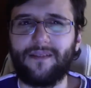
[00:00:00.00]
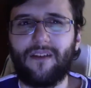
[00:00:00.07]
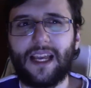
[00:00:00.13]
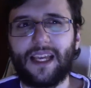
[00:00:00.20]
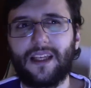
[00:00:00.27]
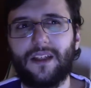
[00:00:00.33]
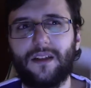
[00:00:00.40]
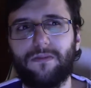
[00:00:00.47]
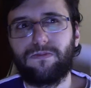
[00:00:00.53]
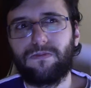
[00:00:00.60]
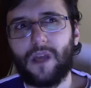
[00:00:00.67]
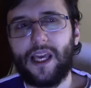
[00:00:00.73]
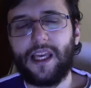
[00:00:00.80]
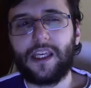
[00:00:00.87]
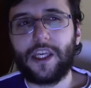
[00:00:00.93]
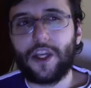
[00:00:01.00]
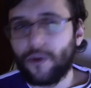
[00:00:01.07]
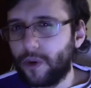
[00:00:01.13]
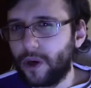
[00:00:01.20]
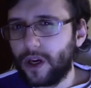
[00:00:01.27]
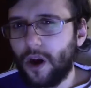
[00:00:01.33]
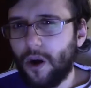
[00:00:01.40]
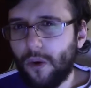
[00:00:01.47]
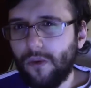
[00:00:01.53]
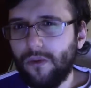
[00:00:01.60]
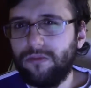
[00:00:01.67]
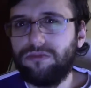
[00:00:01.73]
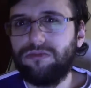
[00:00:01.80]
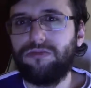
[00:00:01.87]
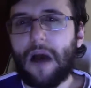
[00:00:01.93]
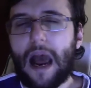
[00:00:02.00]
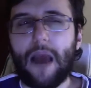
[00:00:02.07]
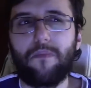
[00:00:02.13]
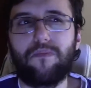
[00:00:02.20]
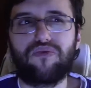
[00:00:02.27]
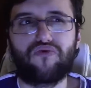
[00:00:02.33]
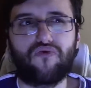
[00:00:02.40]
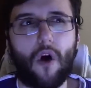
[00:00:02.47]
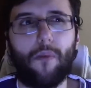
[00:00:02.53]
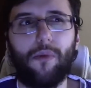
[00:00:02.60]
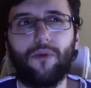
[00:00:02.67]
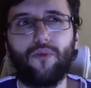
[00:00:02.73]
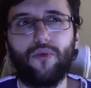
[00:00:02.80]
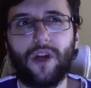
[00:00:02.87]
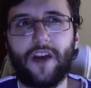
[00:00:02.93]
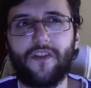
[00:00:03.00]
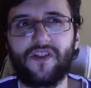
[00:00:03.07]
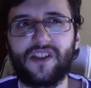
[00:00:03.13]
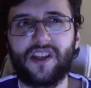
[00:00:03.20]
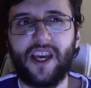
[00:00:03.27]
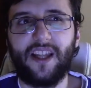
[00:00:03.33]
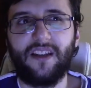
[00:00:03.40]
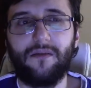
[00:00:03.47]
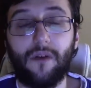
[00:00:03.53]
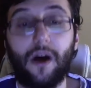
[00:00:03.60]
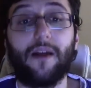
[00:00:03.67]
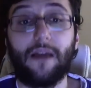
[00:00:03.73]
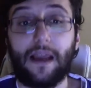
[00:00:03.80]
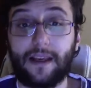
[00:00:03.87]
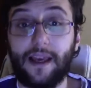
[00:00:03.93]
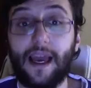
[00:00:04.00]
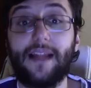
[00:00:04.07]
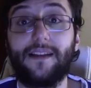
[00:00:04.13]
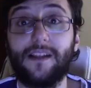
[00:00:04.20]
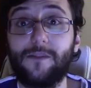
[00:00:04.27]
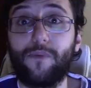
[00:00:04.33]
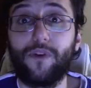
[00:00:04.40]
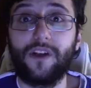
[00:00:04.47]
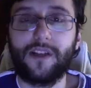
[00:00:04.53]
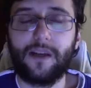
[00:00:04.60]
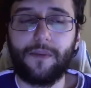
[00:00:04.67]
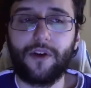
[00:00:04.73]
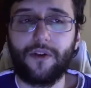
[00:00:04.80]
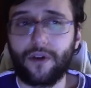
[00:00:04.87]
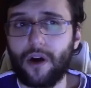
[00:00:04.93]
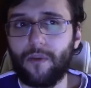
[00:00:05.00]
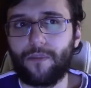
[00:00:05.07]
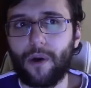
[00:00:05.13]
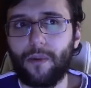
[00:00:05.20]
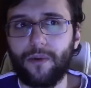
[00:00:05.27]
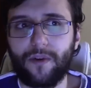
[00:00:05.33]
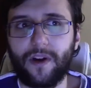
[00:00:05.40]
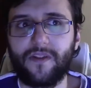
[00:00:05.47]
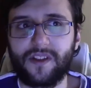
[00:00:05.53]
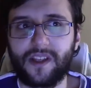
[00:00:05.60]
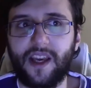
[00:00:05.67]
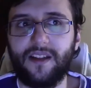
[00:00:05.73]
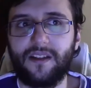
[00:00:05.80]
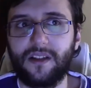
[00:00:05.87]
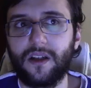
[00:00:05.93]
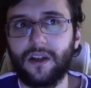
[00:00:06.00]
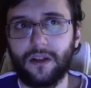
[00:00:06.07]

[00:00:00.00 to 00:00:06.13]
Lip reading: Like, a year ago, I probably would have said, like at this point in time a year ago, I probably would have said